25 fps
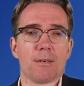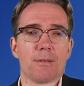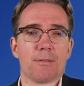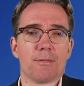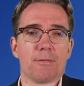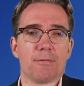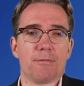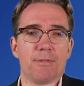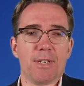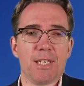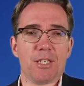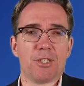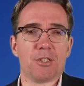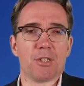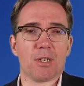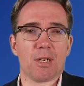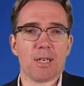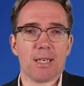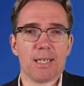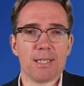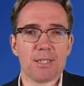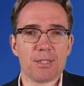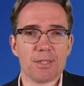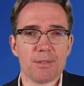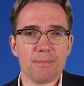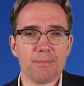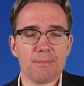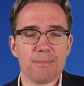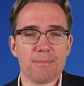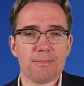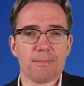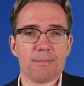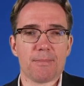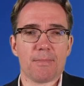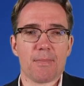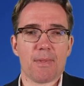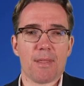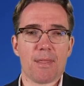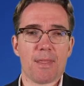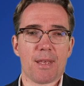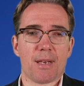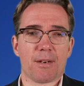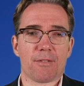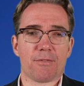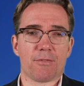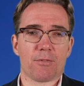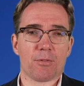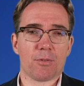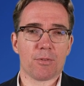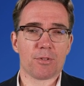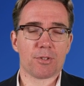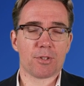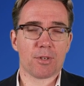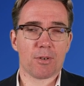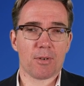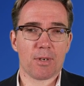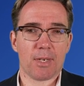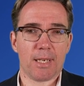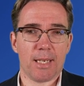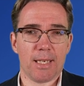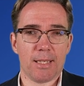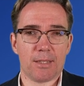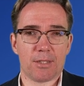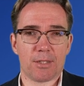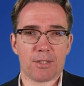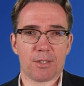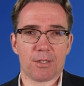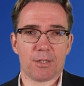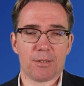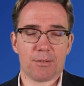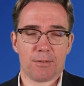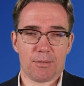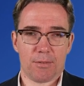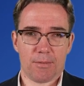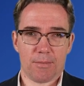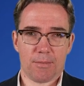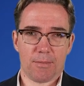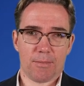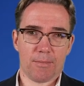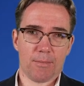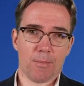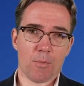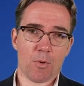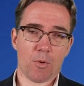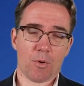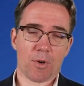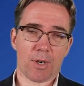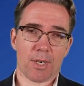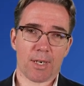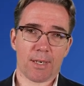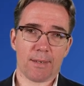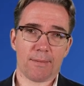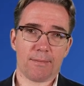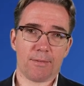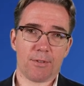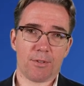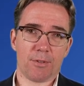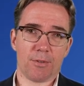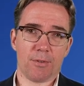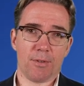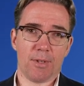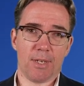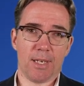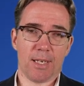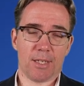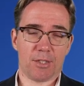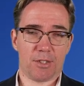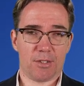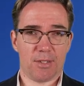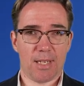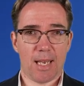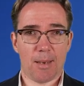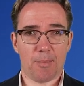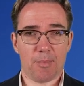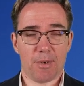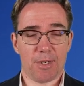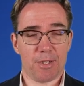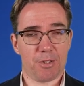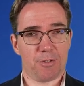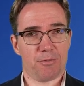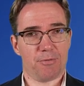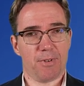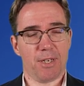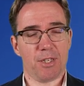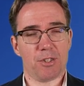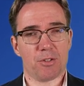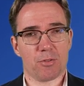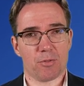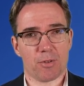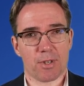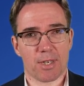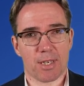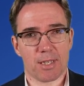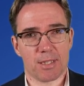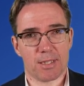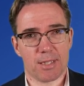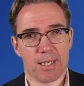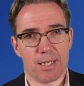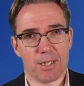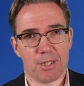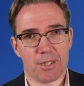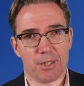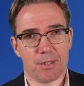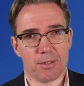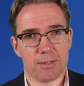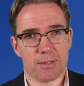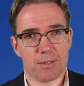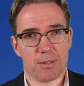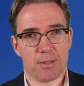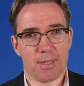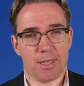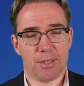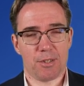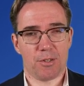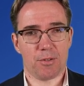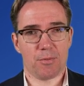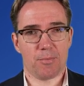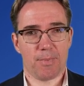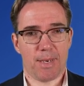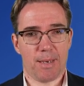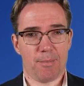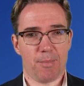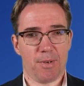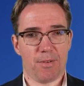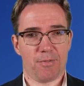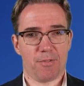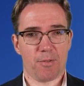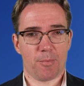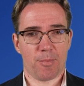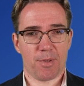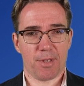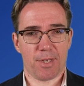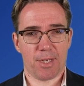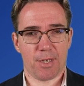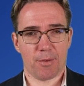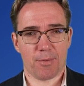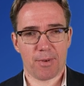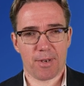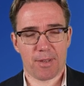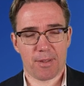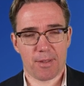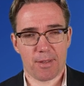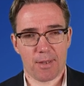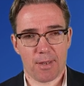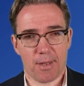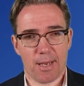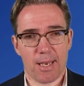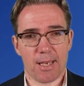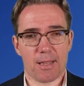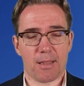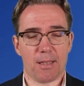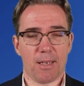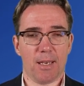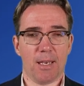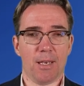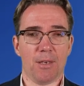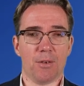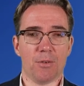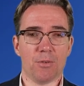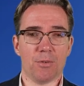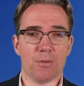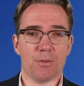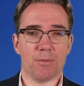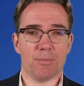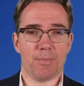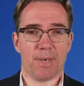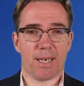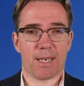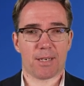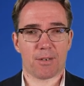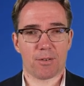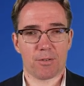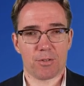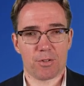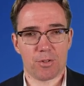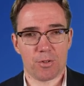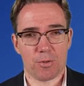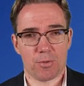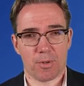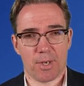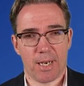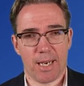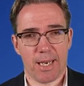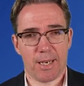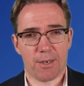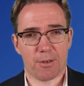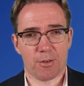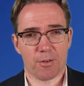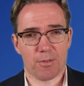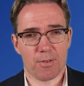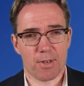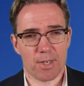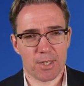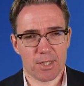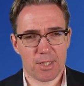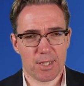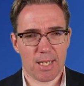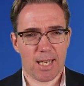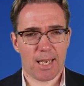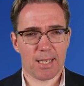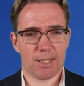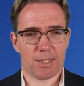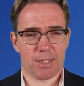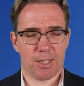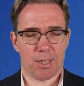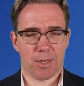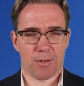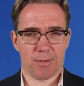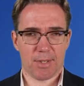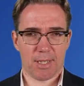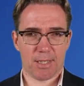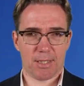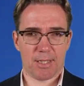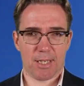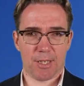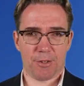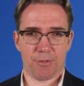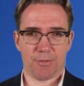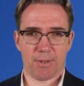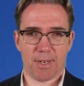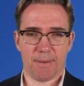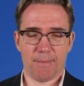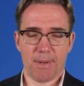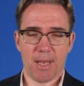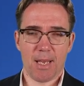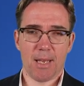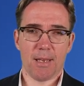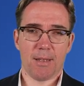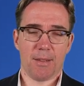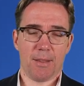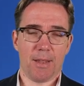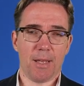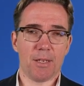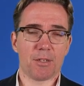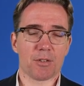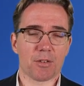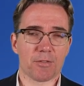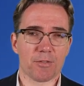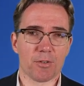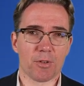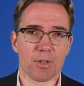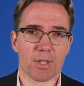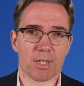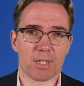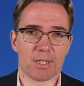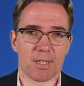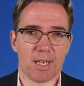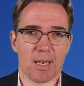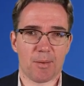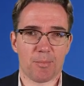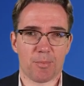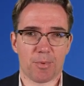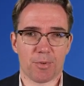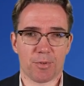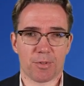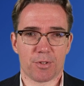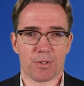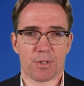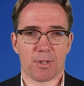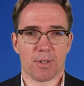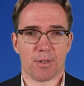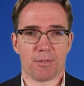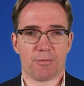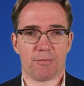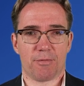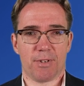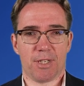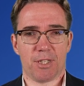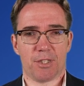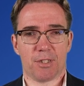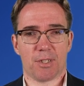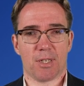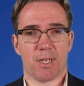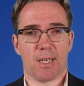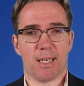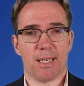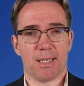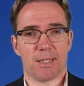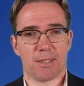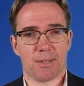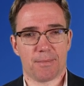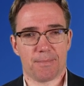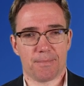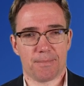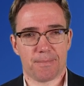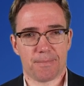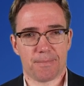regionalism therefore also leads more to the established regional organizations that you may be familiar with, like the EU, Mercosur, ECOWAS, ASEAN, etc. These are all examples of regionalism.